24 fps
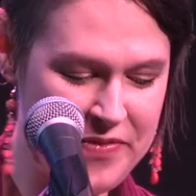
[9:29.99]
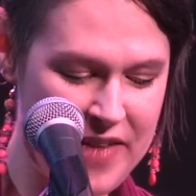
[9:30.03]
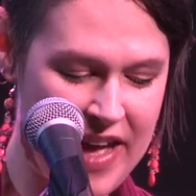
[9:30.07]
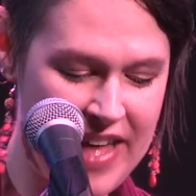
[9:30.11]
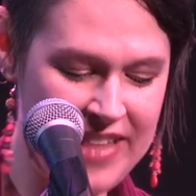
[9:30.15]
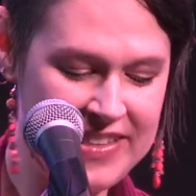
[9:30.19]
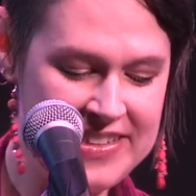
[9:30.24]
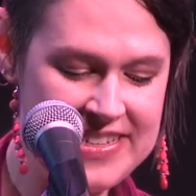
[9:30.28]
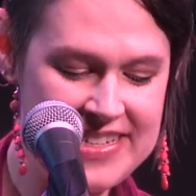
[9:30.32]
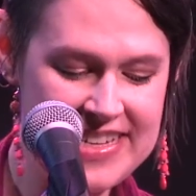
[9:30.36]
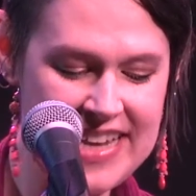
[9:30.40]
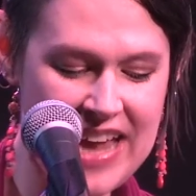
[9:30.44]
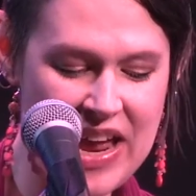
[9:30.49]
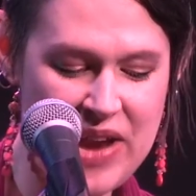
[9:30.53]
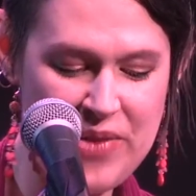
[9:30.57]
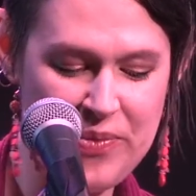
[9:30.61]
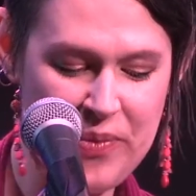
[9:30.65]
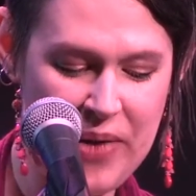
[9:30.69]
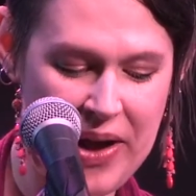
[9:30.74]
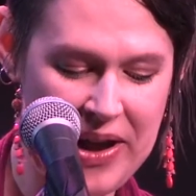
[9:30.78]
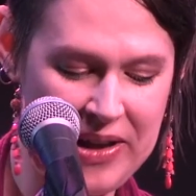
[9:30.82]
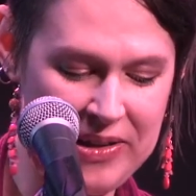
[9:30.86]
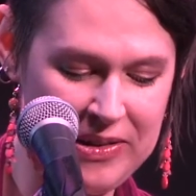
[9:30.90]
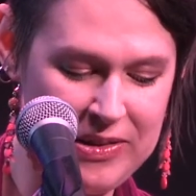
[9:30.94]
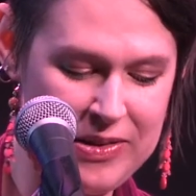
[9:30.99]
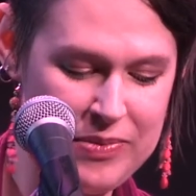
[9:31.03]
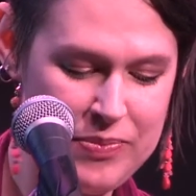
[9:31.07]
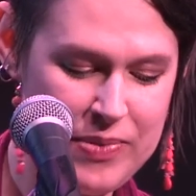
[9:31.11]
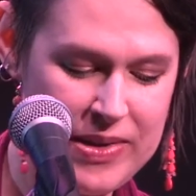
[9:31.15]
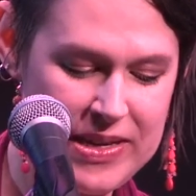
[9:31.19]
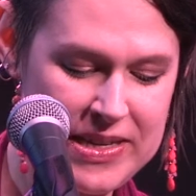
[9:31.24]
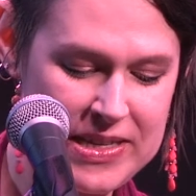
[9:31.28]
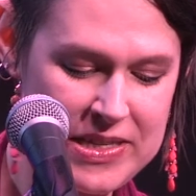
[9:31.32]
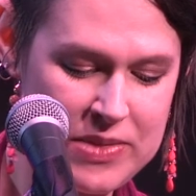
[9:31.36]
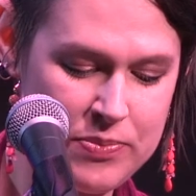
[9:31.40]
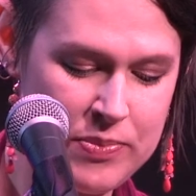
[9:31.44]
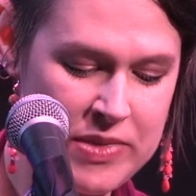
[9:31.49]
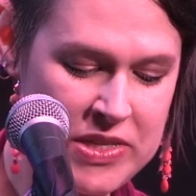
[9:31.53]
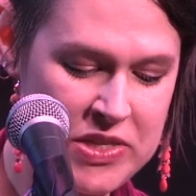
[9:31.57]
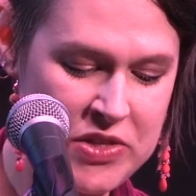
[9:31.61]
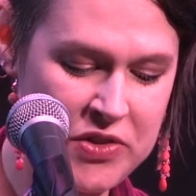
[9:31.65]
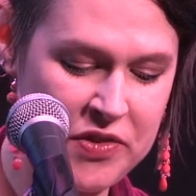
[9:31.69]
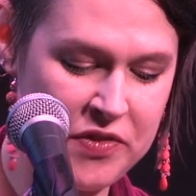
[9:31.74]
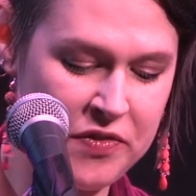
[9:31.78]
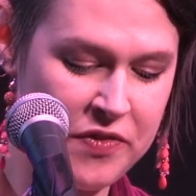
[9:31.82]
Valentine Wilde because Mr.